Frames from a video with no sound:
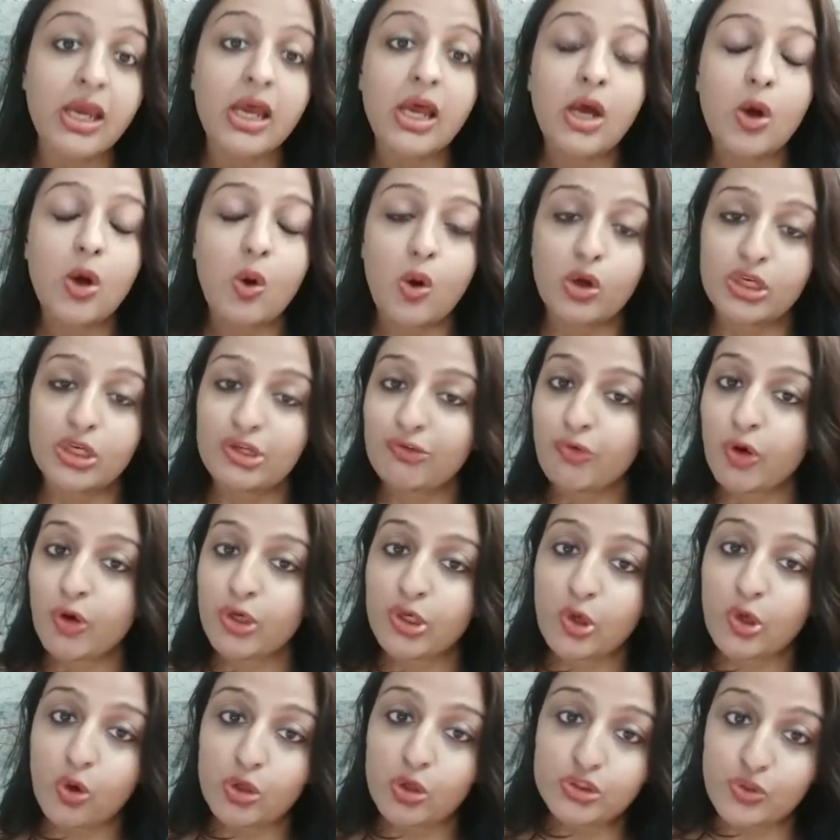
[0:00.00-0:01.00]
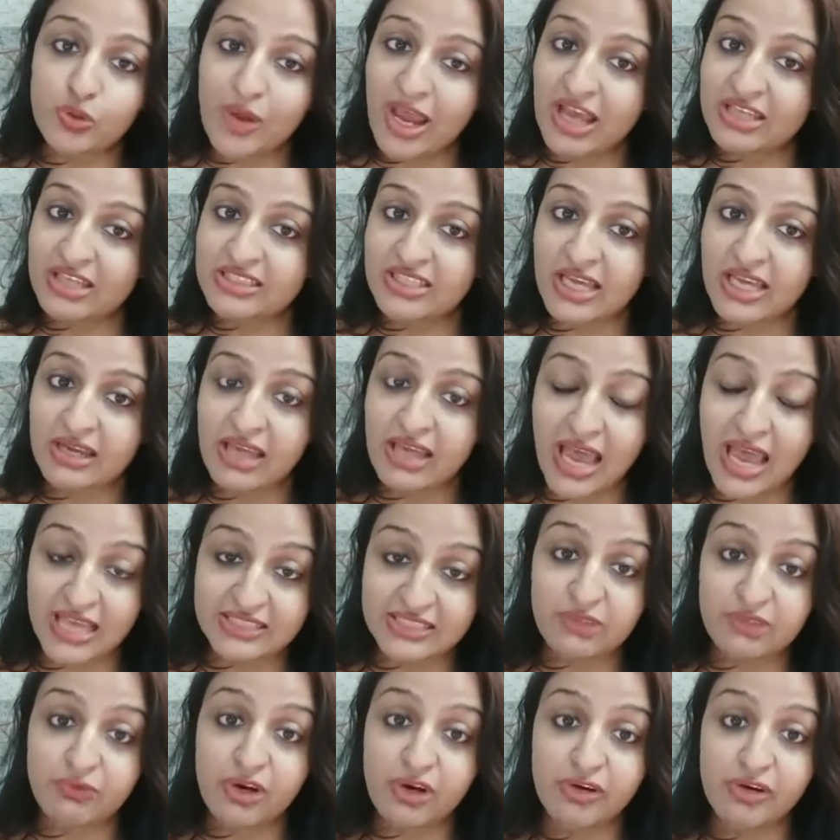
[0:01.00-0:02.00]
Olive oil also has a
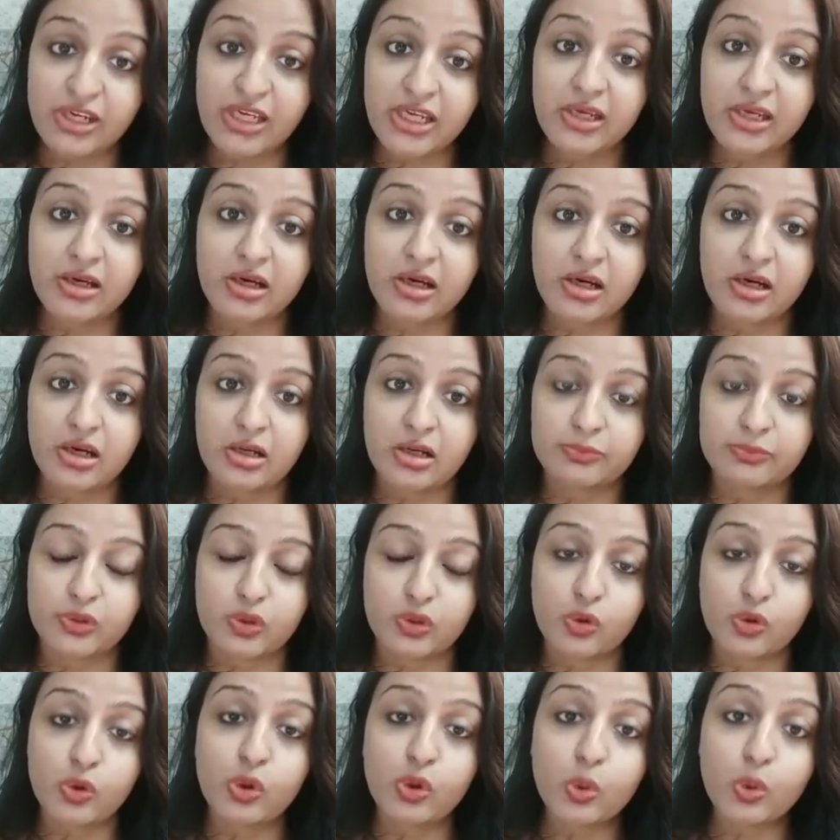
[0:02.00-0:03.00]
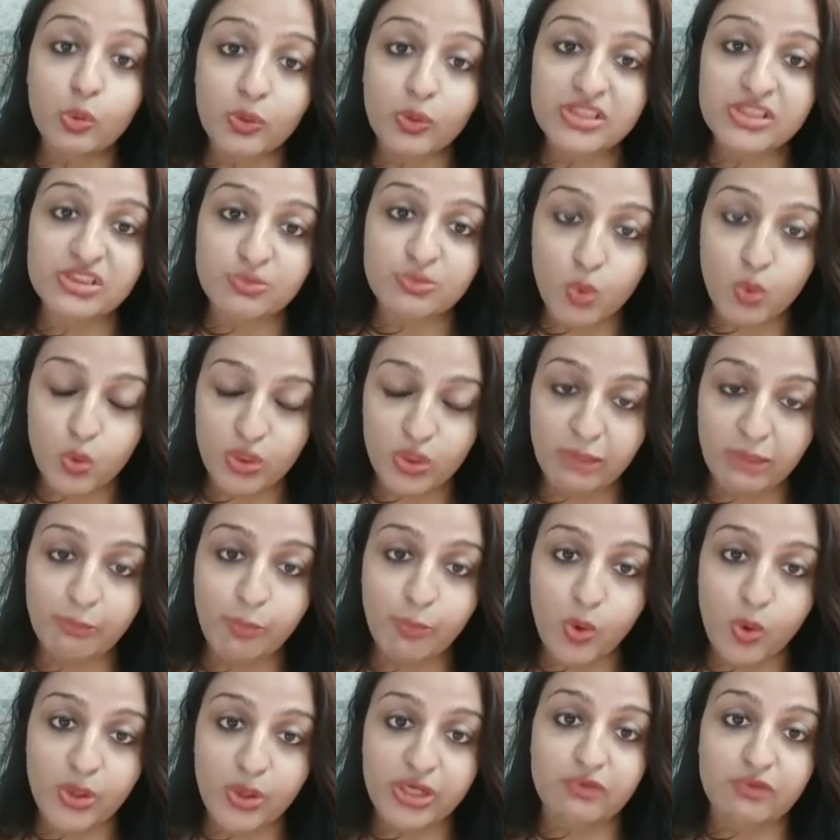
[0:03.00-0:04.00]
very lower smoking
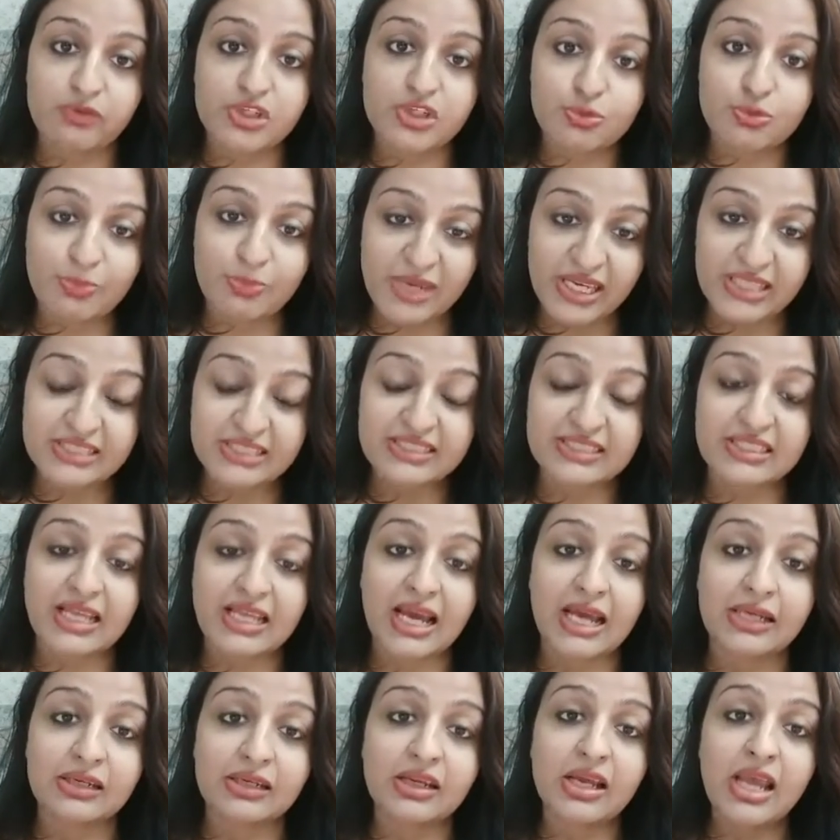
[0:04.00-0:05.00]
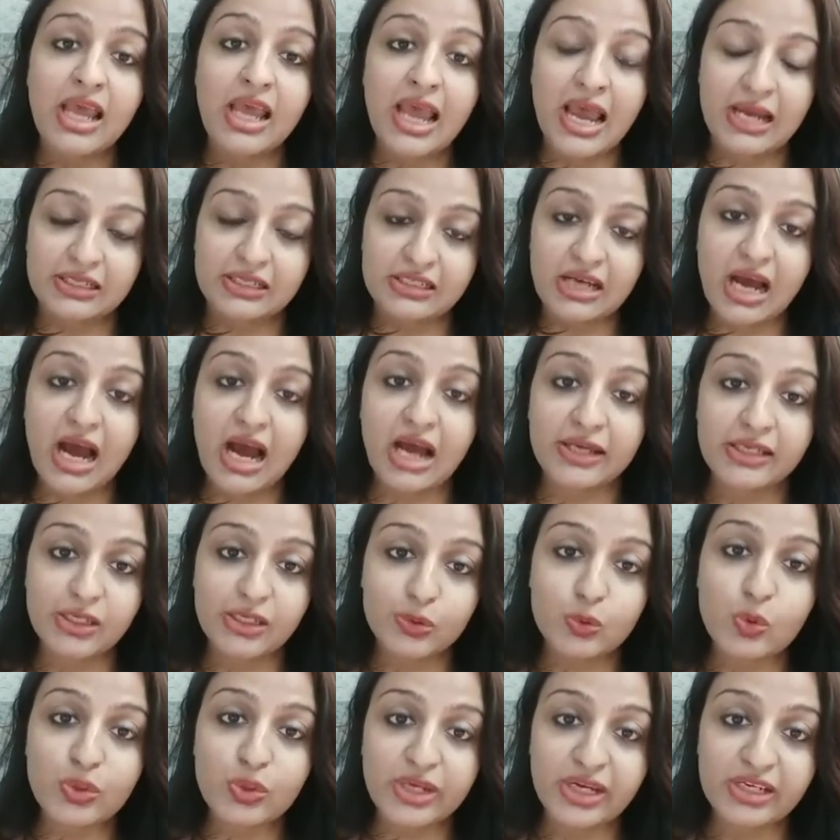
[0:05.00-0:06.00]
point, which means that at a higher
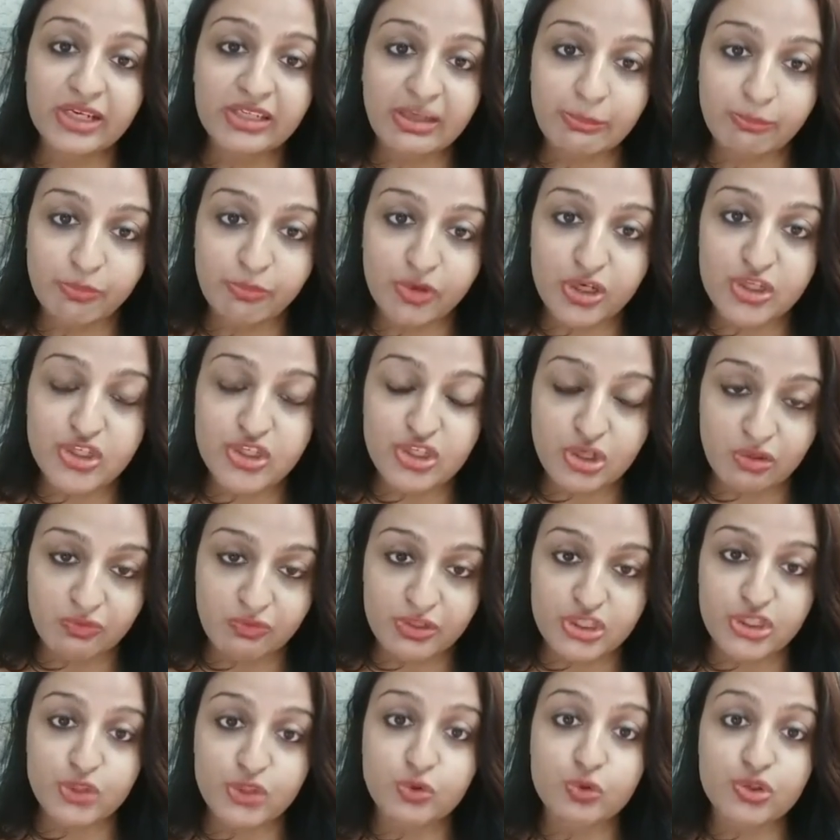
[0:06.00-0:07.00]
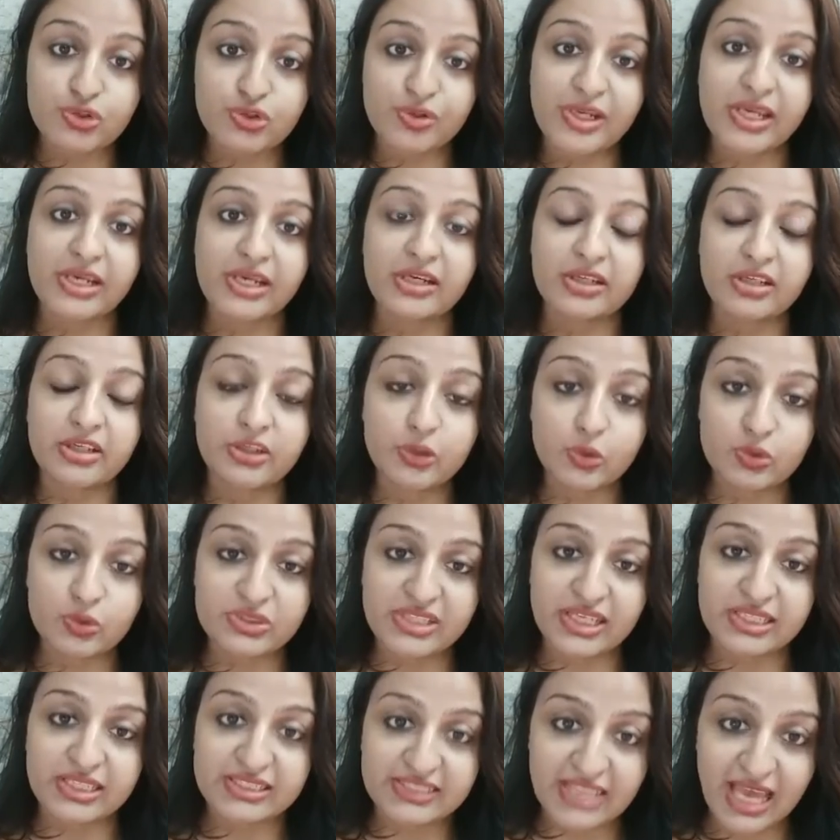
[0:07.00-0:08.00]
cooking temperature, which usually Indian
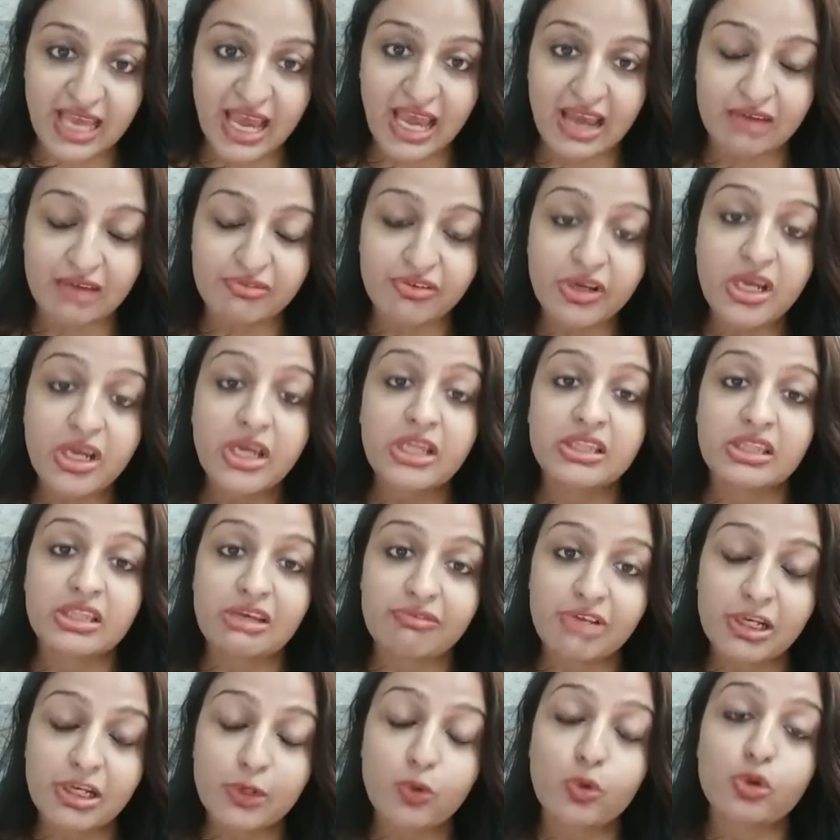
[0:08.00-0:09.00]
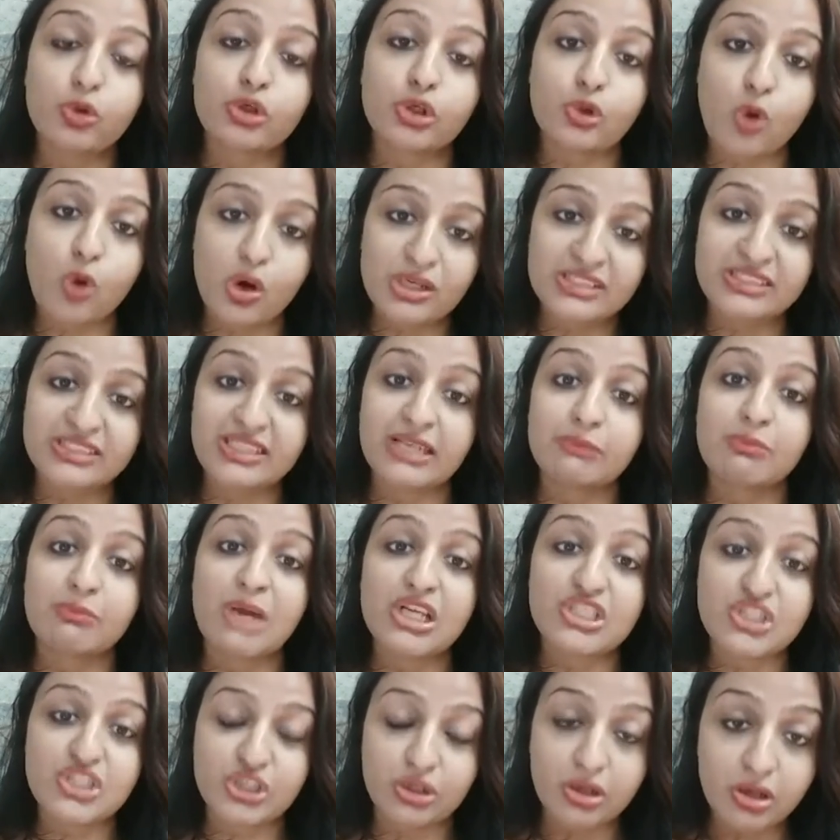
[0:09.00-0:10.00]
cuisines have, they will go toxic much
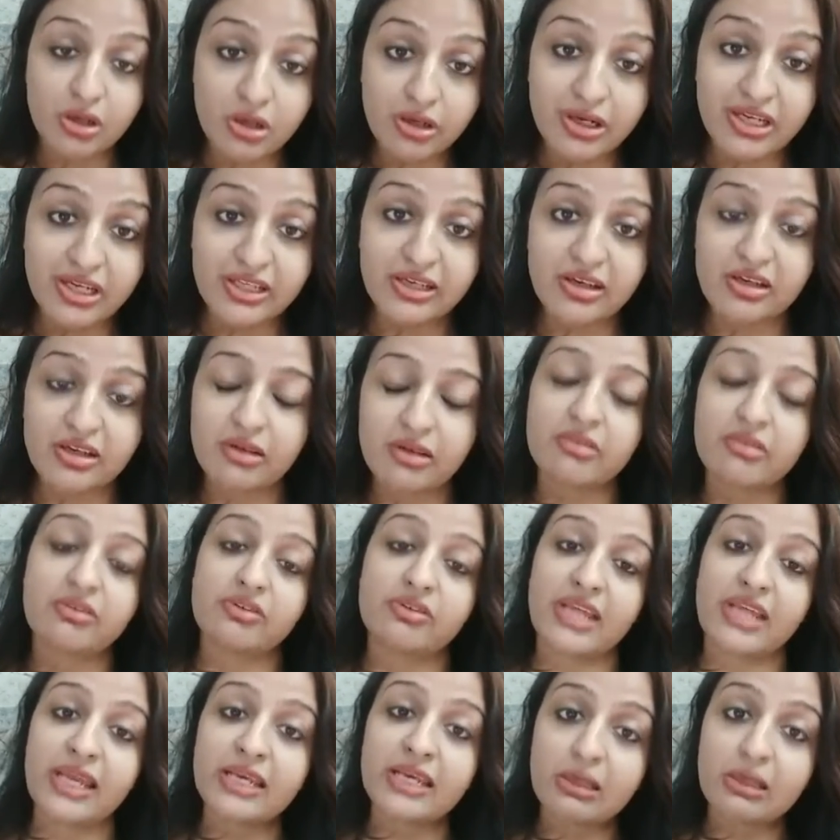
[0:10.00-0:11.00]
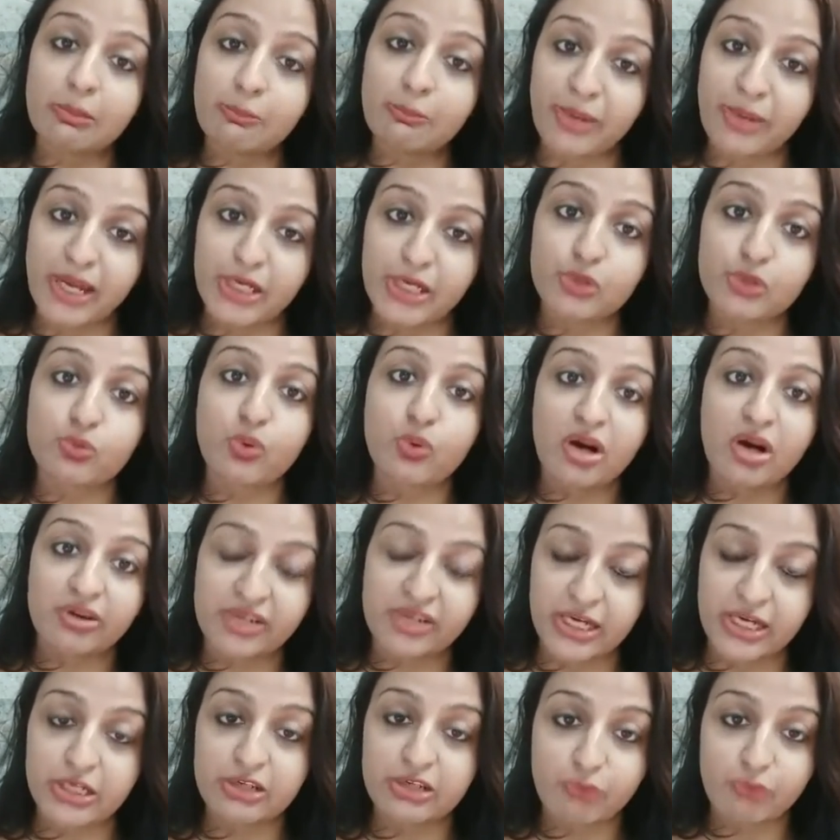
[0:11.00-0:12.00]
earlier than compared to our
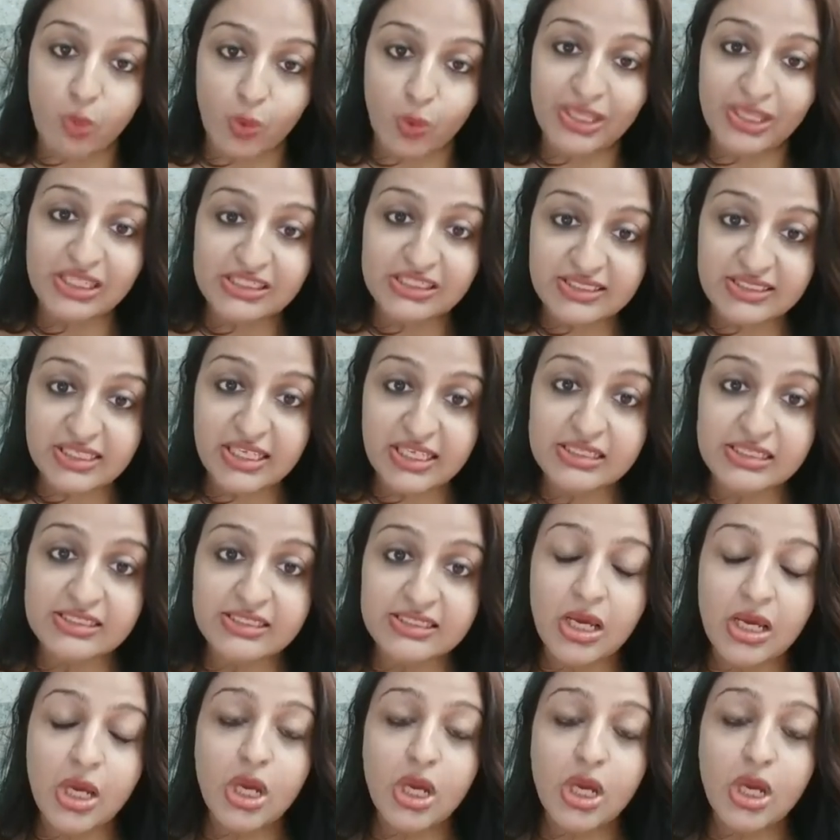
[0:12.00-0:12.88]
native oil seeds.